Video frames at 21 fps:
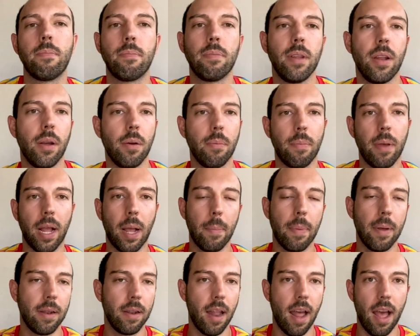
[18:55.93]
you know, pick up
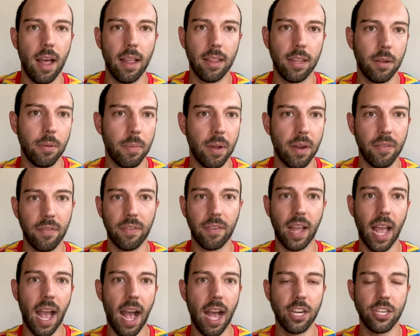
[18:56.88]
a, a little bit of
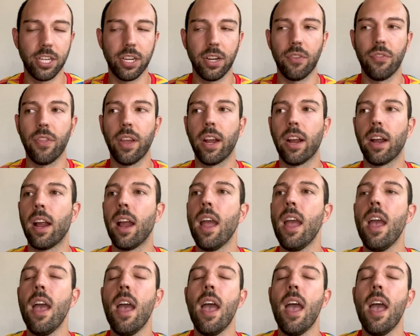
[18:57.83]
cash here and there.